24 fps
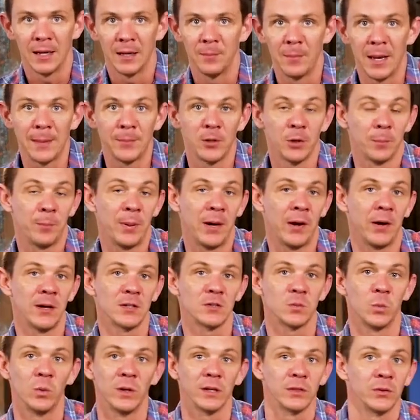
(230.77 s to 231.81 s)
Maybe your
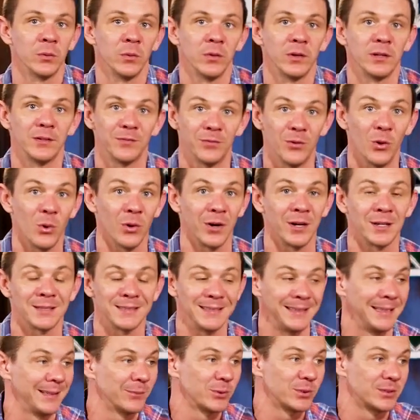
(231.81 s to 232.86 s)
parents went through a
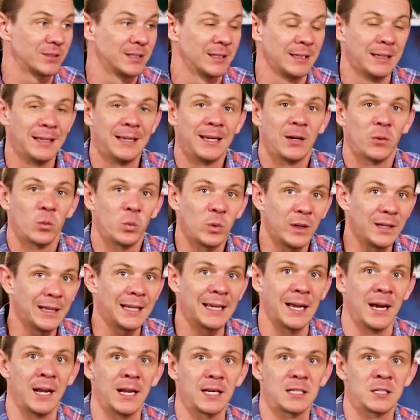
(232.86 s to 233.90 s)
divorce and it was
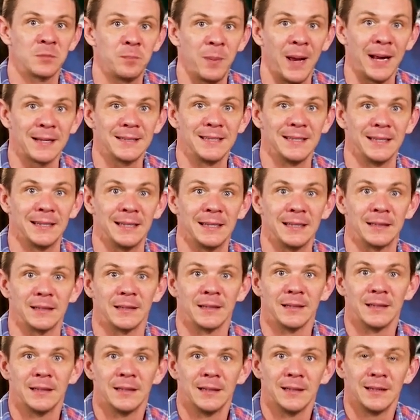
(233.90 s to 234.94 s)
really unexpected,
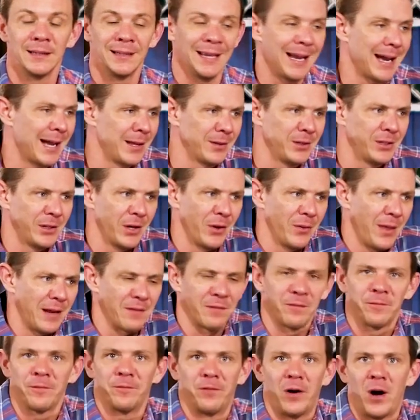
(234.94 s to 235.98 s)
and
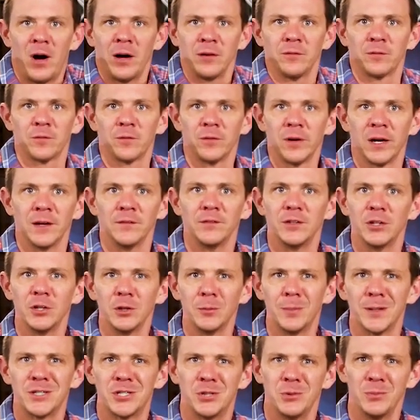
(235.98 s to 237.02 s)
they'd fought in front of
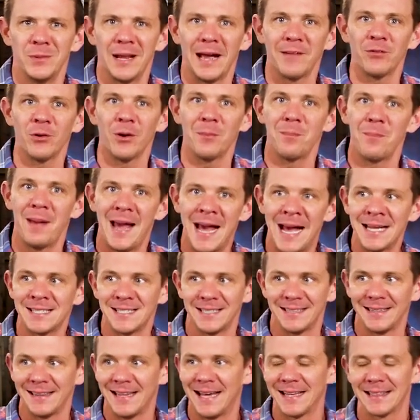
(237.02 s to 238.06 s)
you, but you never
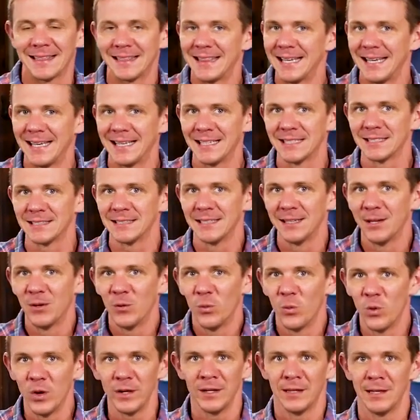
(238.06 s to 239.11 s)
imagined that things
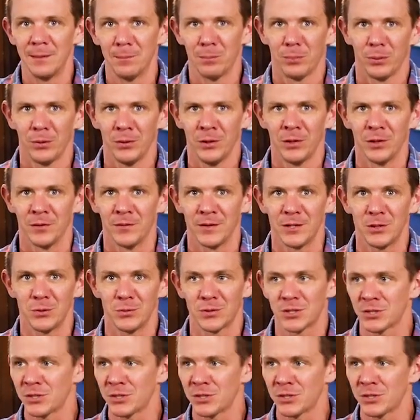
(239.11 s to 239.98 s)
wouldn't improve, and you